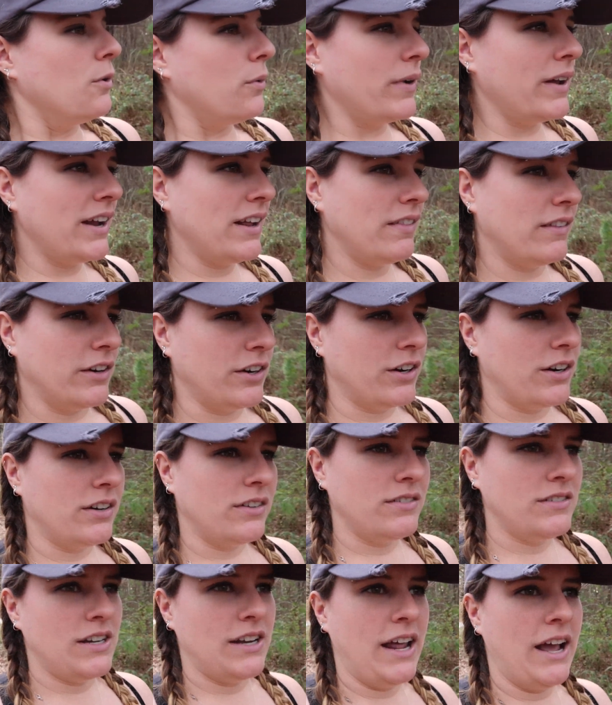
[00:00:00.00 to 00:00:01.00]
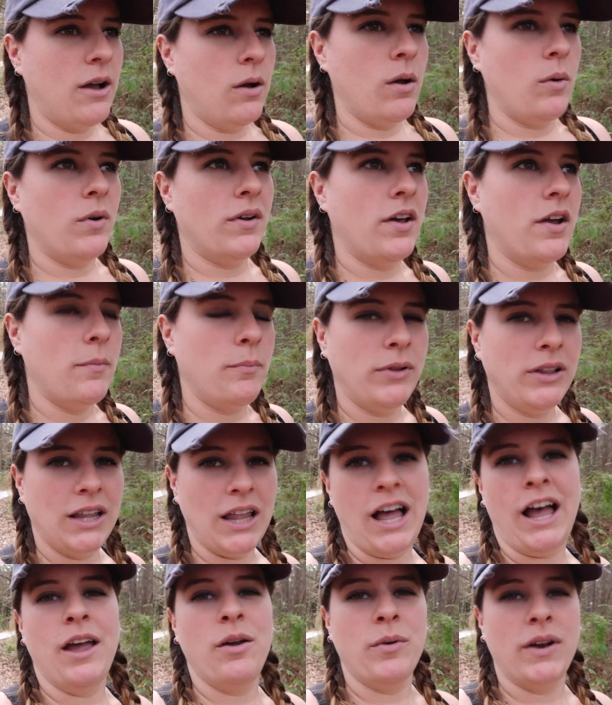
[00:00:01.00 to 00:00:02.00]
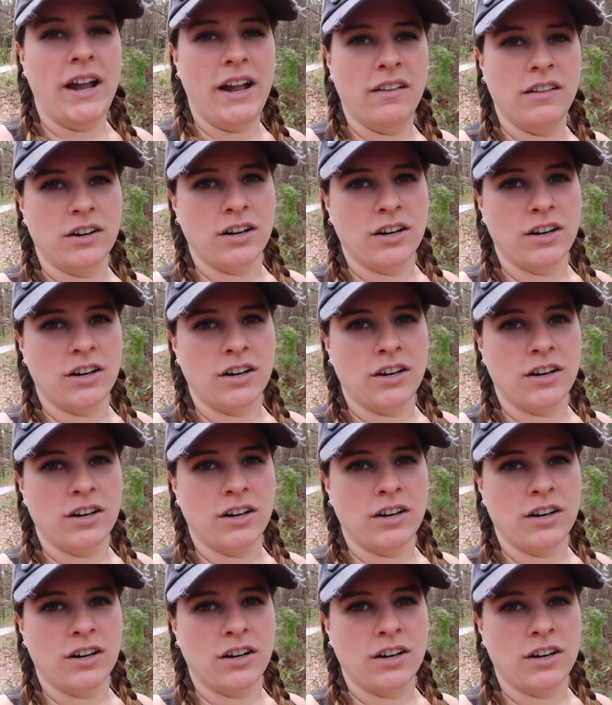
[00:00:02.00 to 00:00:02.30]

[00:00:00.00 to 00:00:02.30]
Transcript: what I learned and how I want to apply what I